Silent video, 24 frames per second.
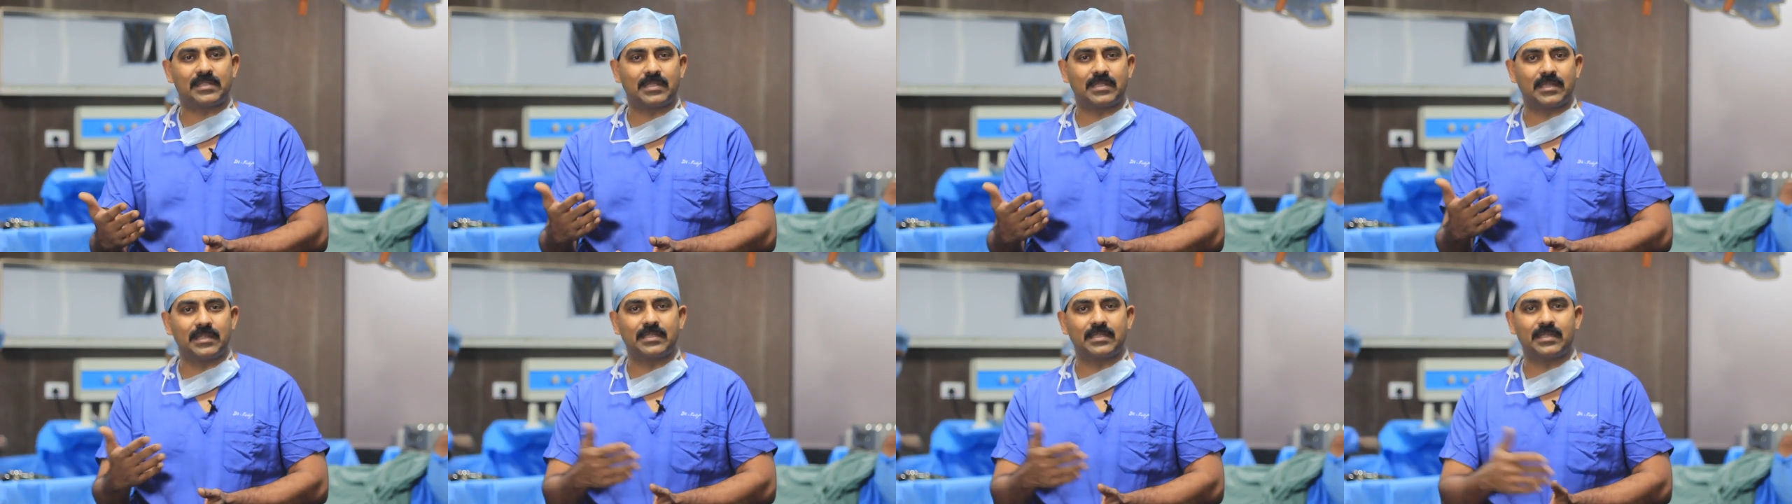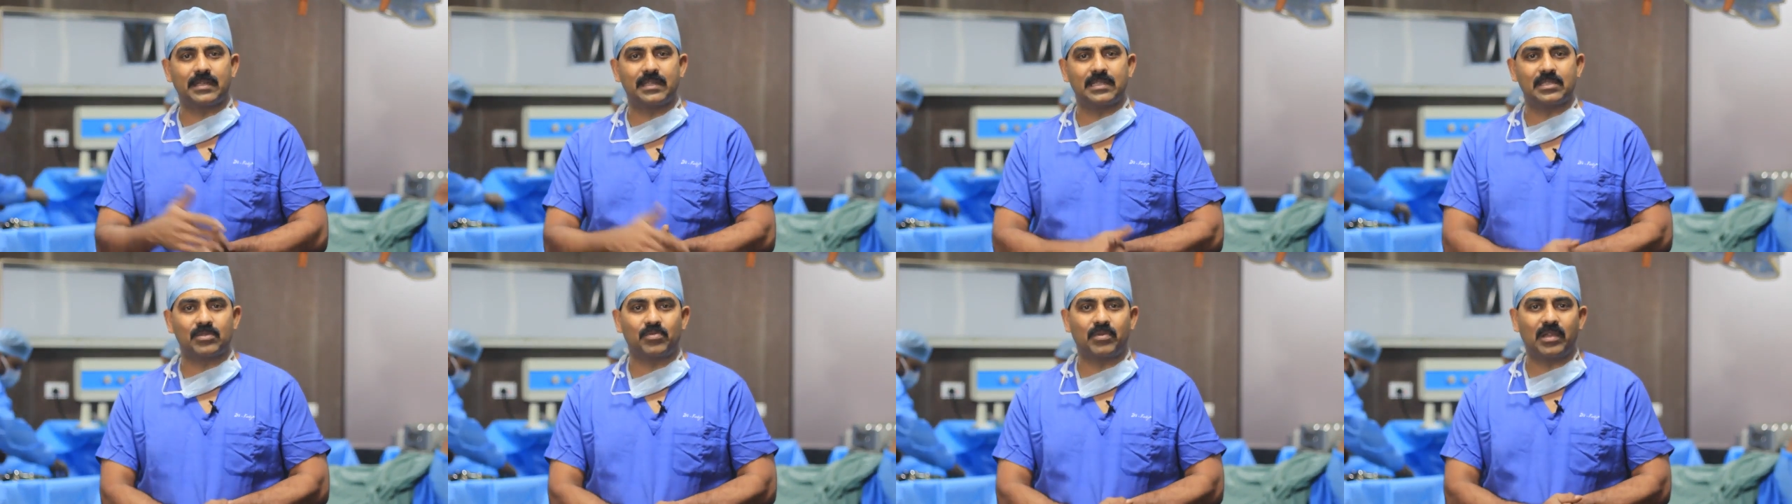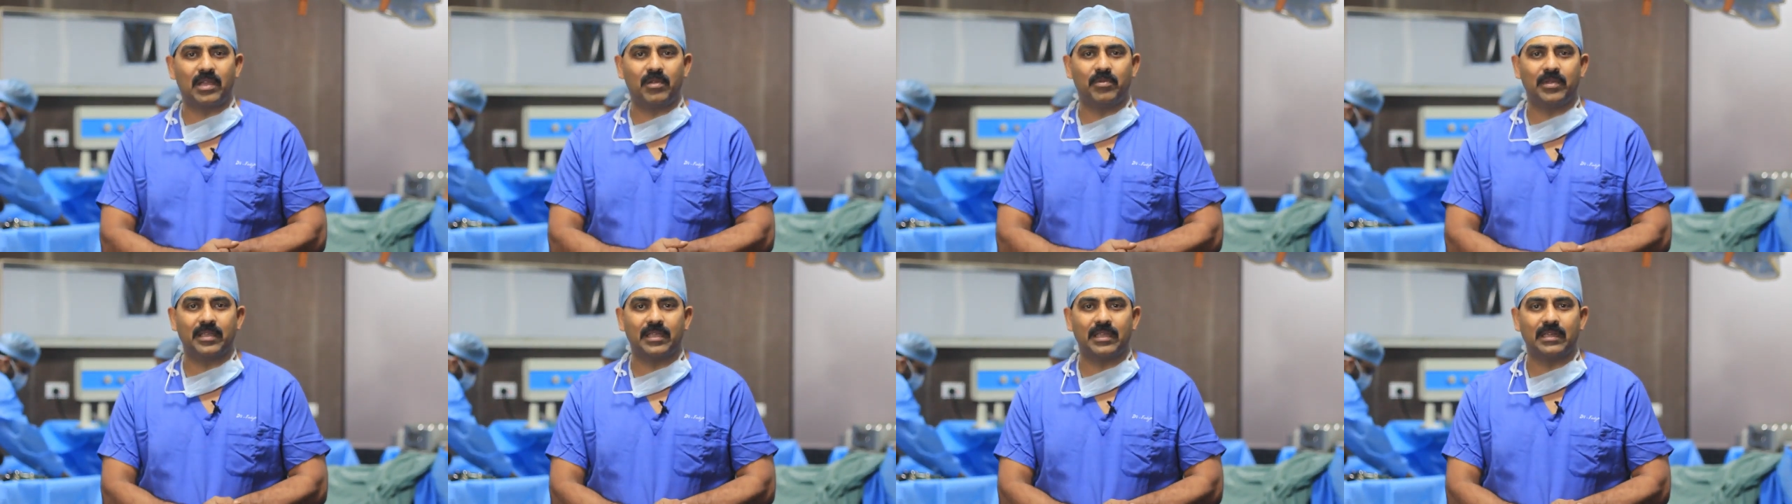surgeries
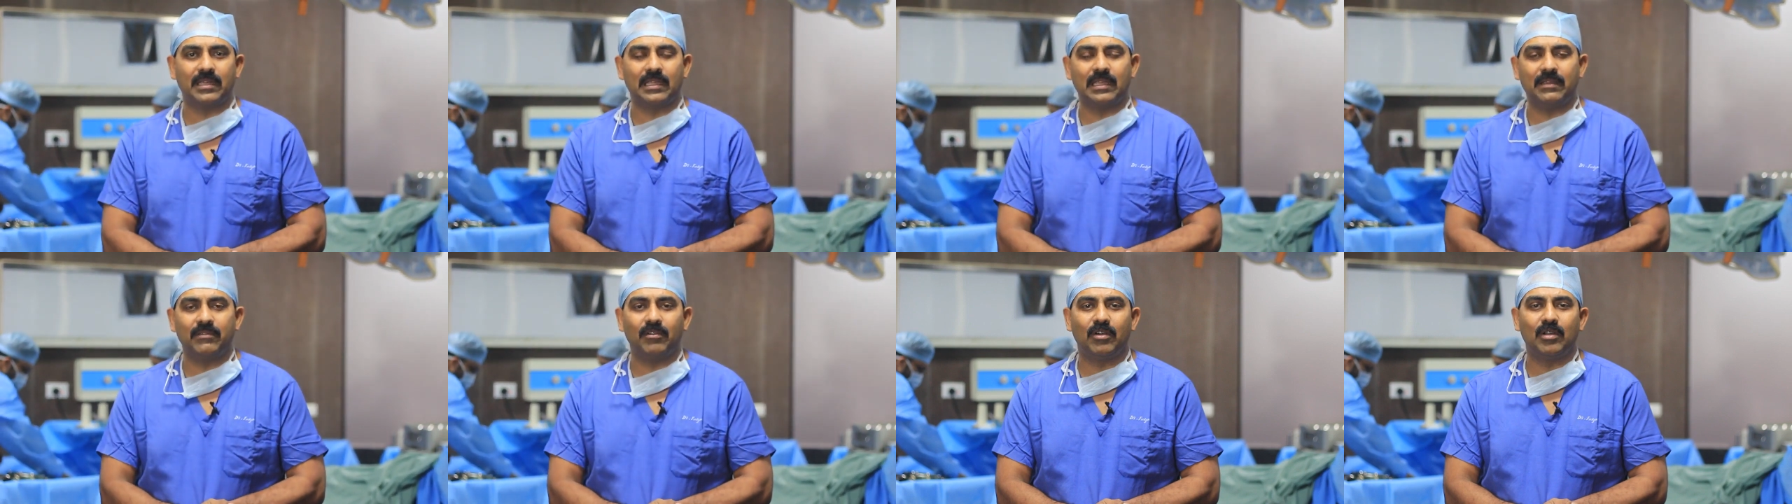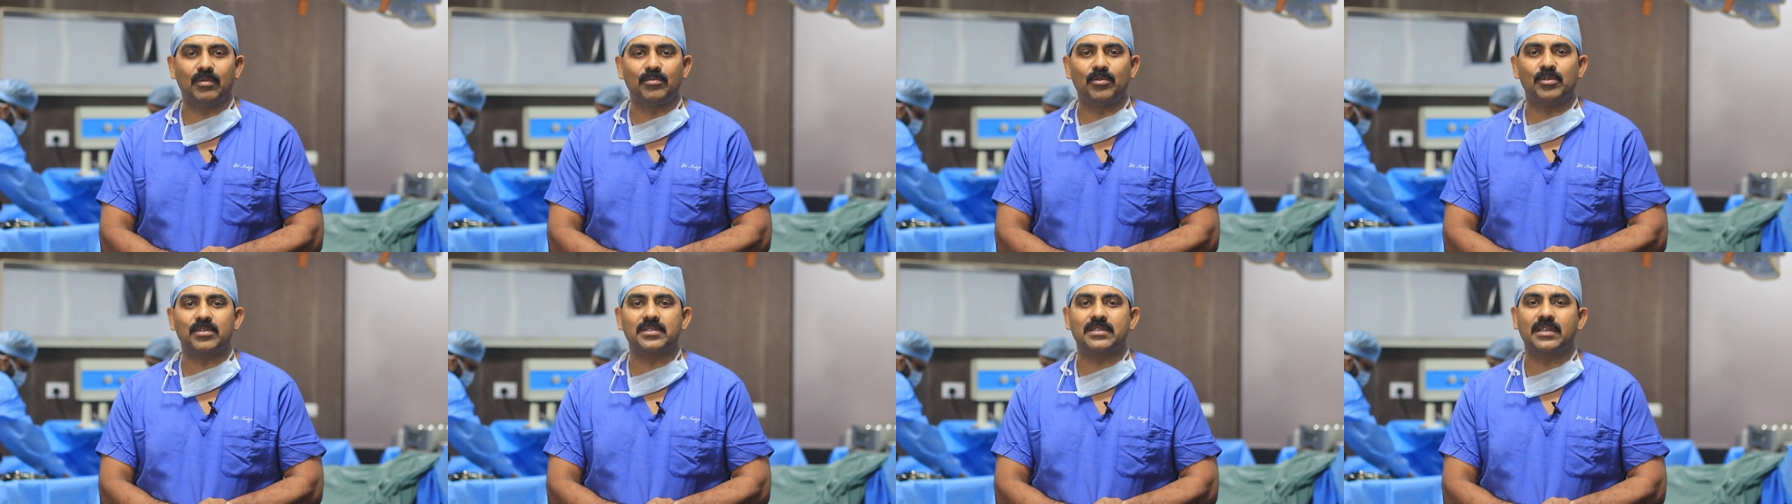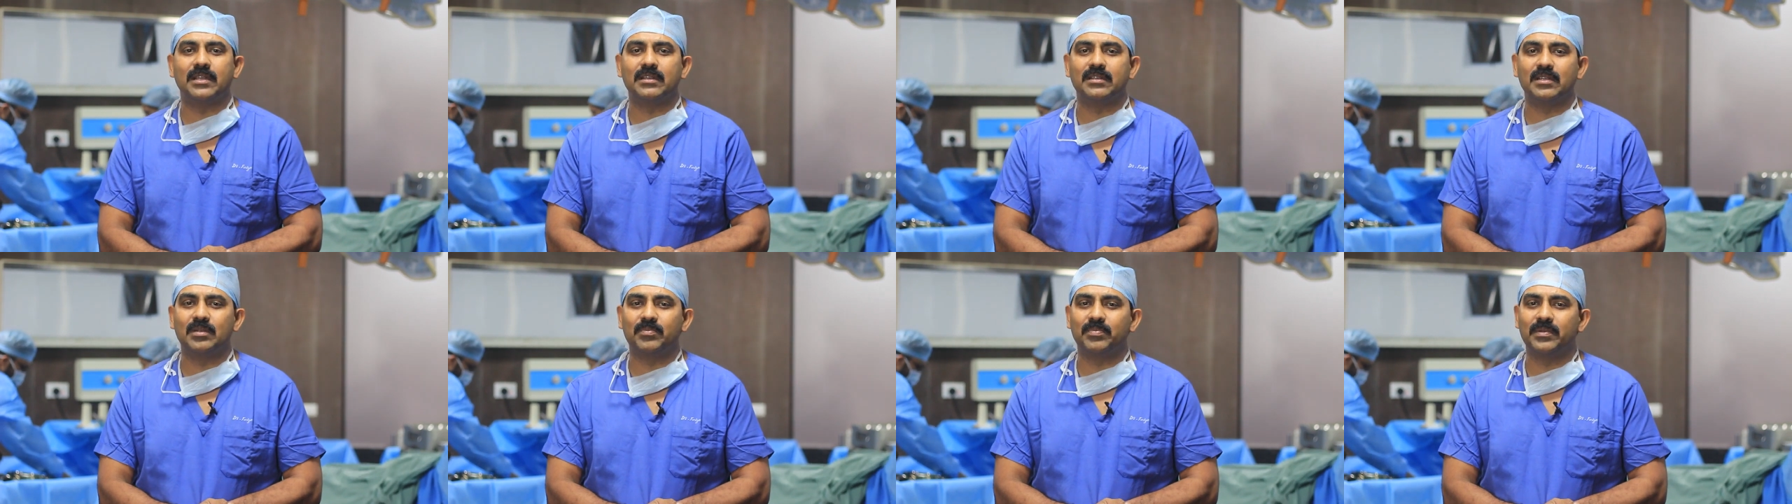where we can give almost
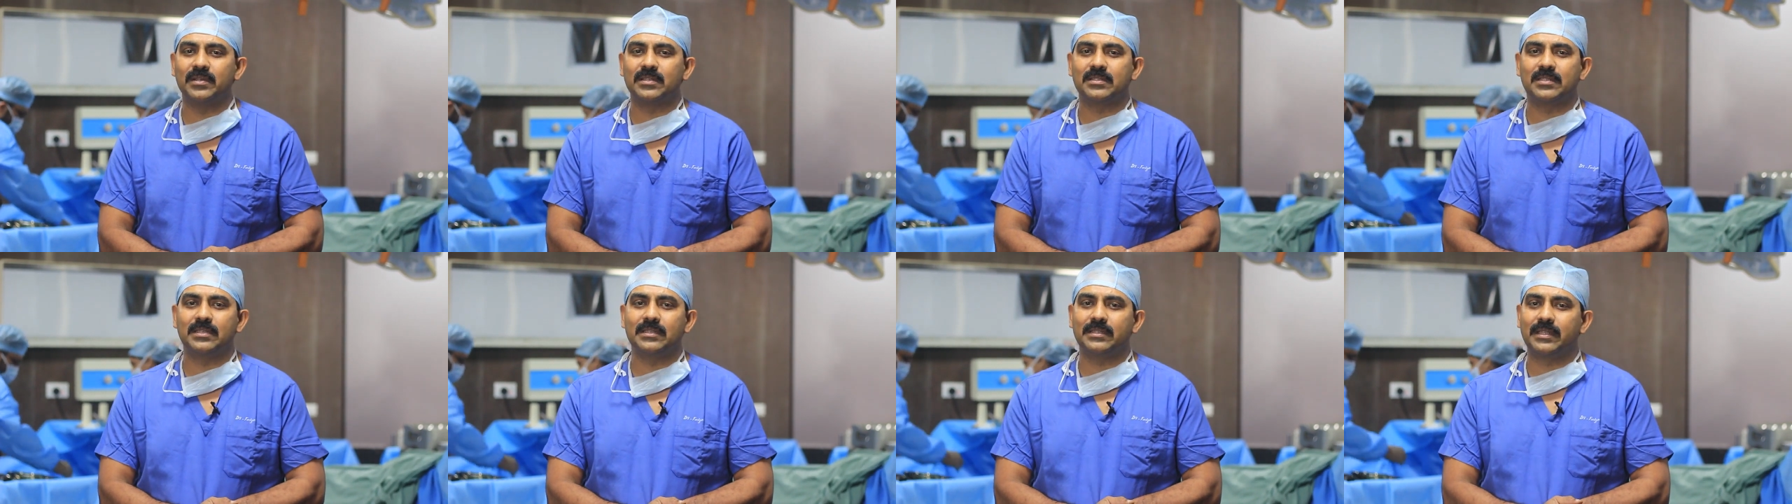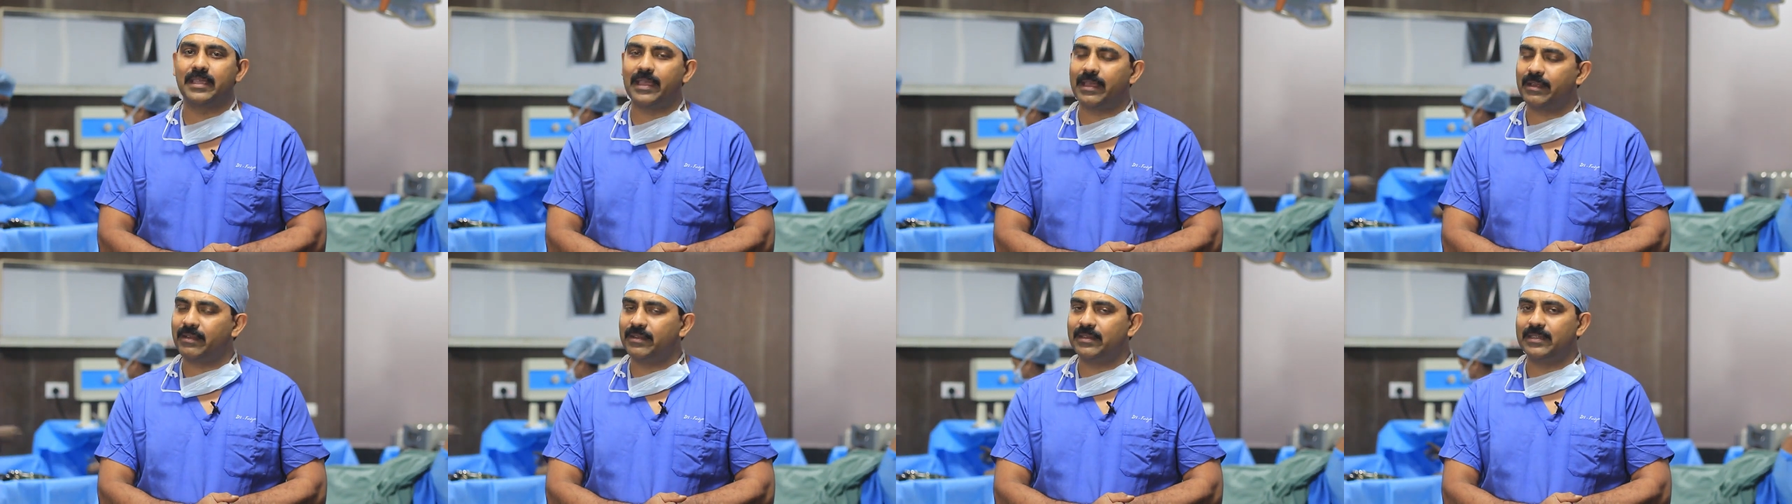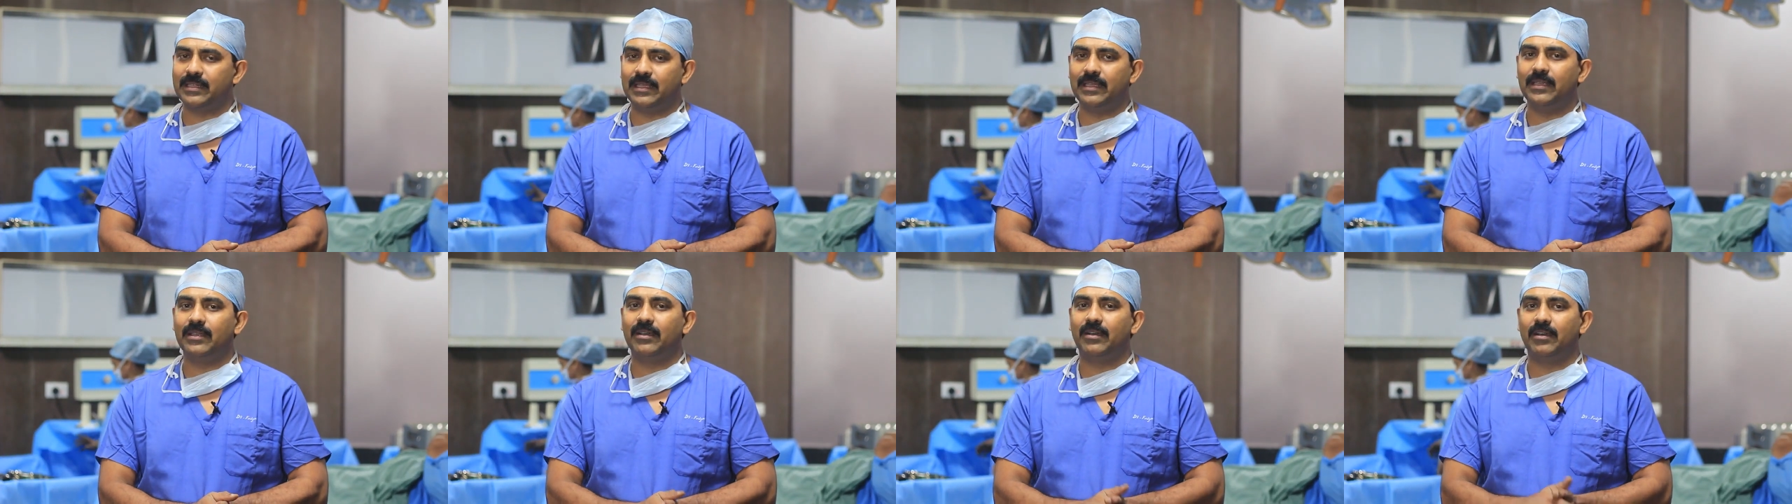100%
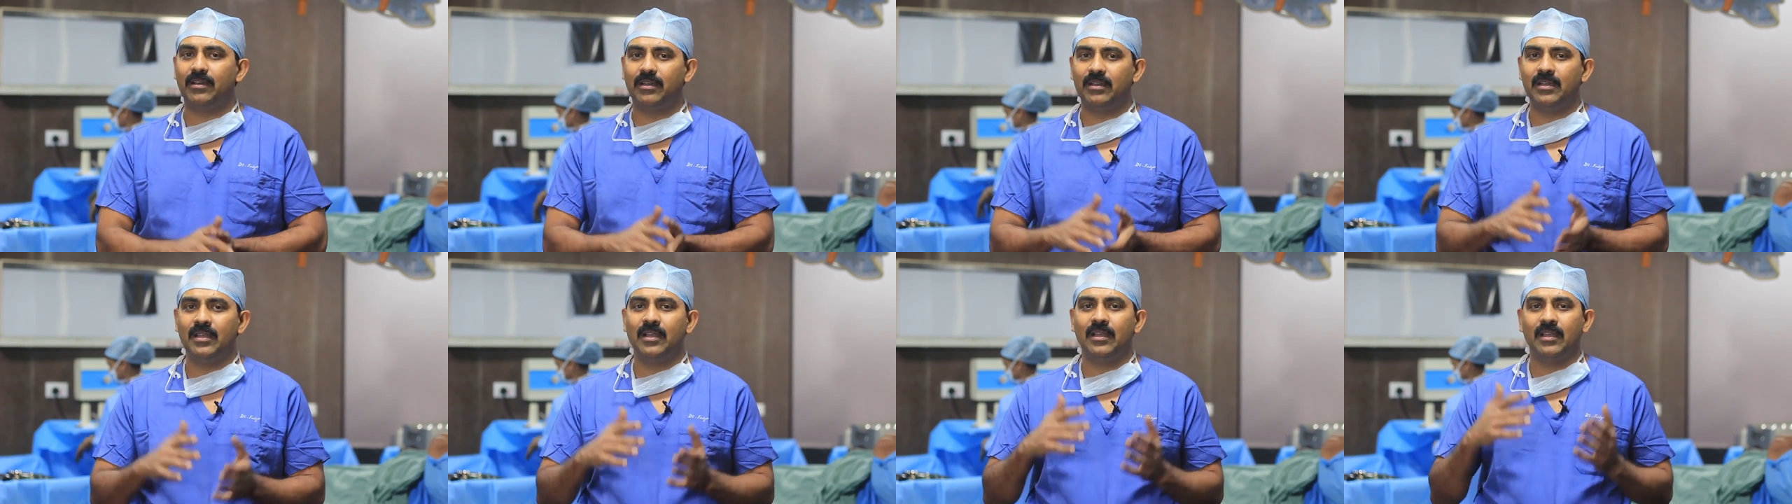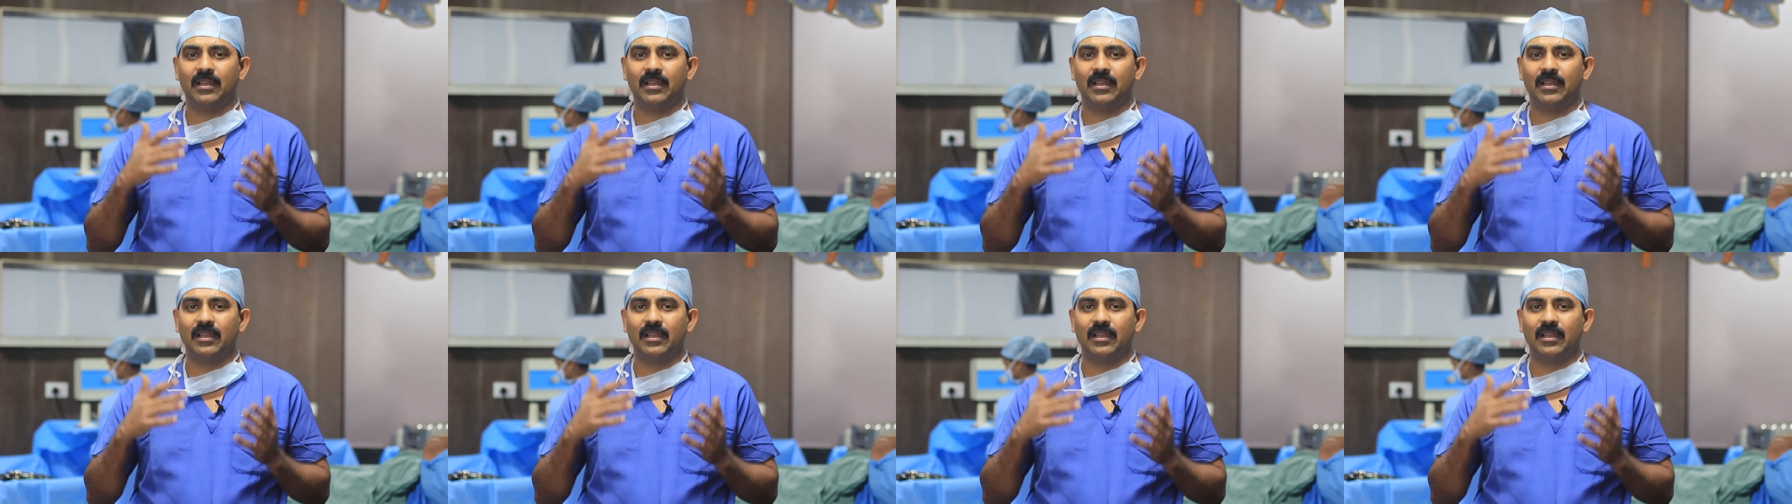guarantee or